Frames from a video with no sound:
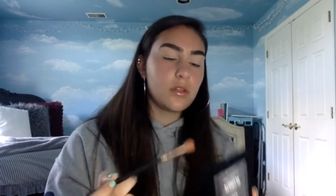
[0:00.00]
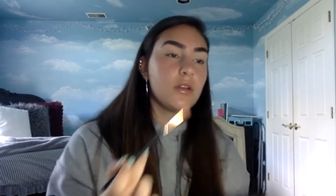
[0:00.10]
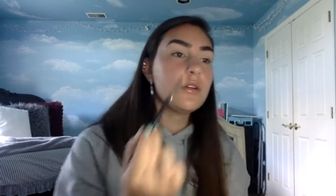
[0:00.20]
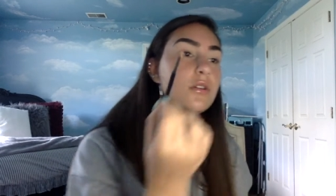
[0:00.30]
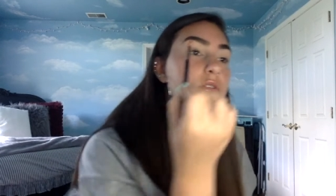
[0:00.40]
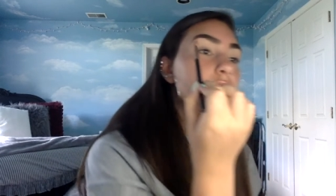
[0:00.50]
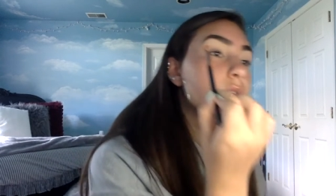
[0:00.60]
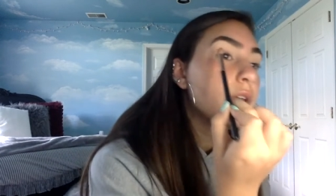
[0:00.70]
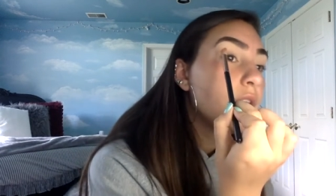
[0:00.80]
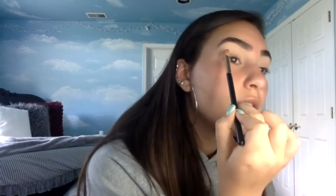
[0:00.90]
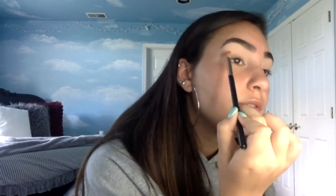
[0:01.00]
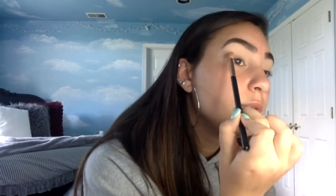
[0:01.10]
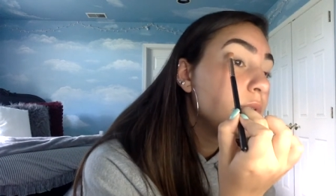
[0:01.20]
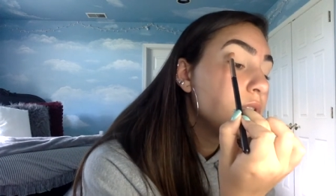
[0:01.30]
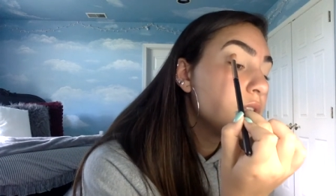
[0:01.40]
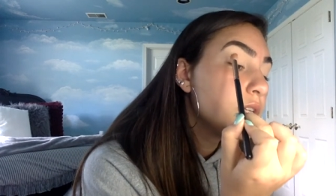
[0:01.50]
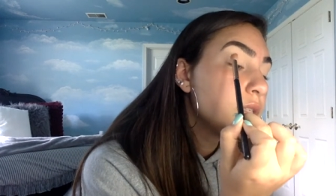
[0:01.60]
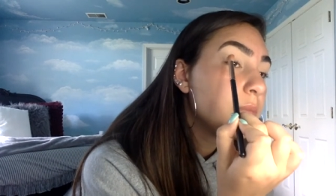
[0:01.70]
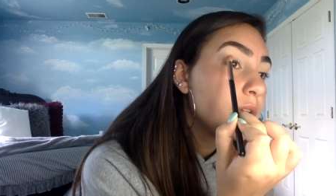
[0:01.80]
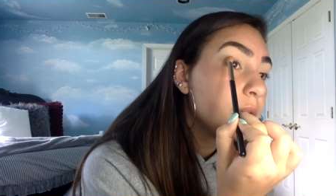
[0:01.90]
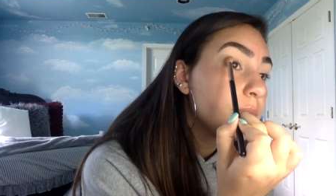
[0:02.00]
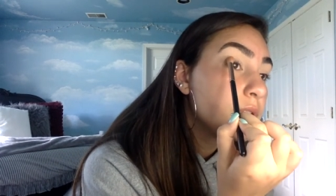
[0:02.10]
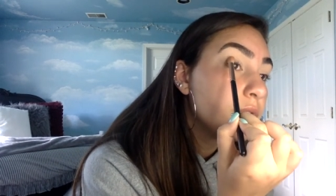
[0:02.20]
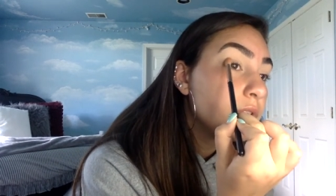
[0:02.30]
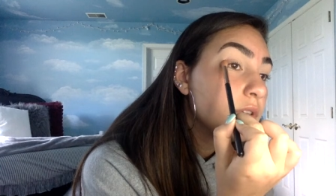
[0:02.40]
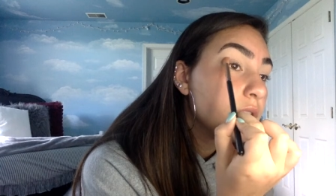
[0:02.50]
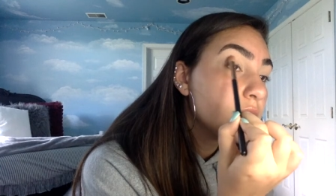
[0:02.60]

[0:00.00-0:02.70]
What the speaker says: And also, like, everyone does makeup differently.